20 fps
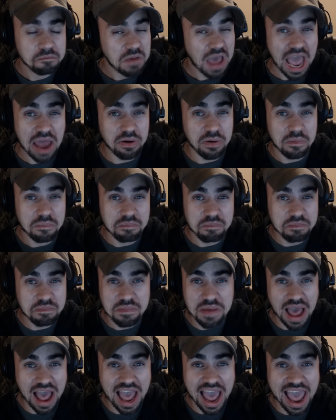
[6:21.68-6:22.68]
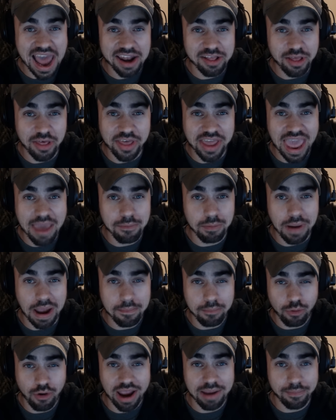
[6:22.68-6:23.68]
I don't... I had another game in my
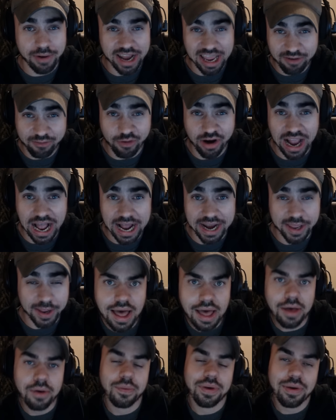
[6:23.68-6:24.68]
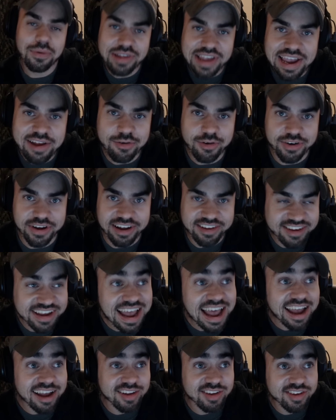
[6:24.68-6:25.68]
brain, but I forgot it. Oh, it was Angel Dust.
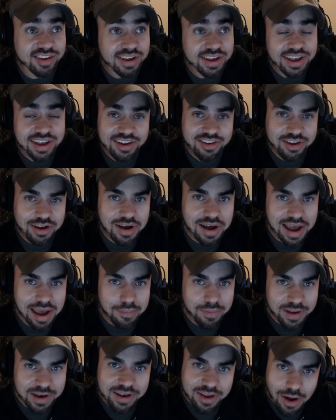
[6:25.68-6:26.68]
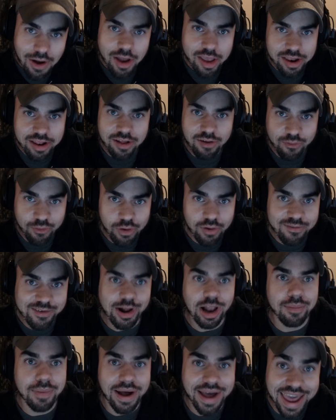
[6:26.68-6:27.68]
Guys, so I've been talking to a few of
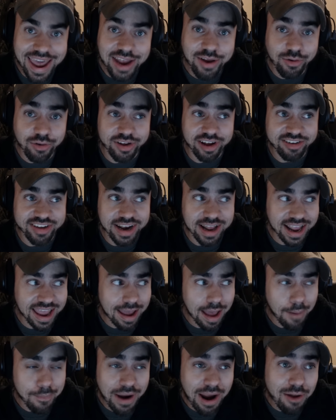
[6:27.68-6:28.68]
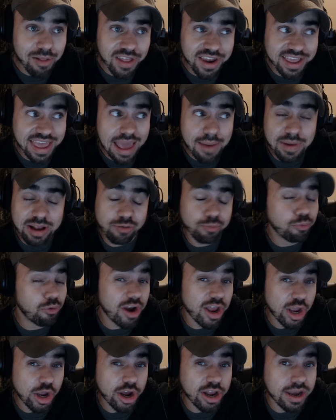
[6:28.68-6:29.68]
y'all about Angel Dust, and apparently the game gets
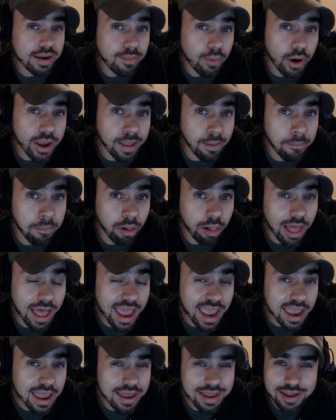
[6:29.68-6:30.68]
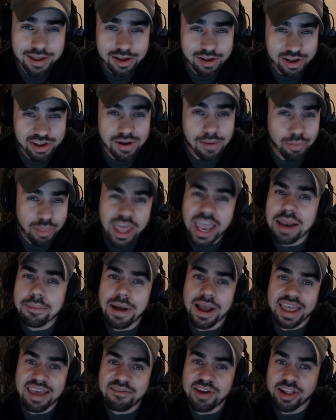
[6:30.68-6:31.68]
pretty good the more you play. So I'm thinking
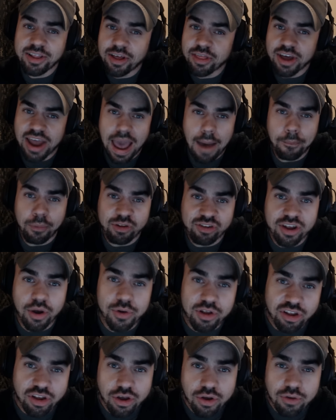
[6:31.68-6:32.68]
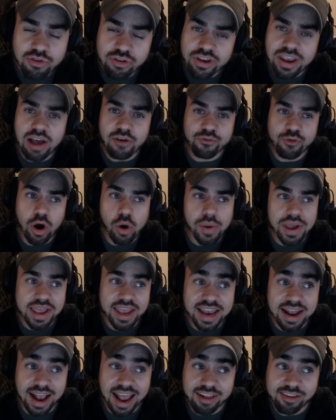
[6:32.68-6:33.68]
about giving another episode or two, see how far we can
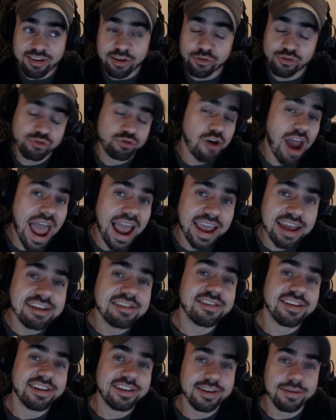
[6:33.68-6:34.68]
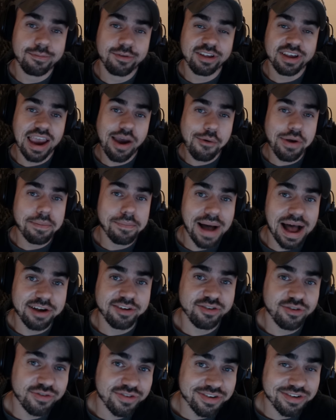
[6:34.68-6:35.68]
get. I guess there's dragons and some scary
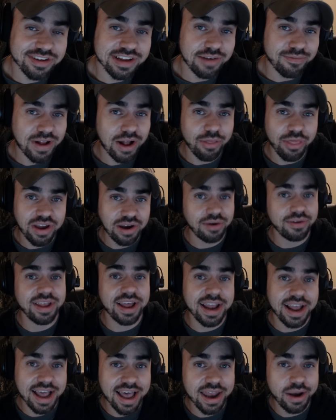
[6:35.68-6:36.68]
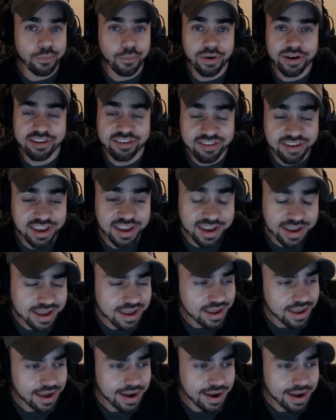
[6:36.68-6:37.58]
monsters and stuff out there that I kind of want to see.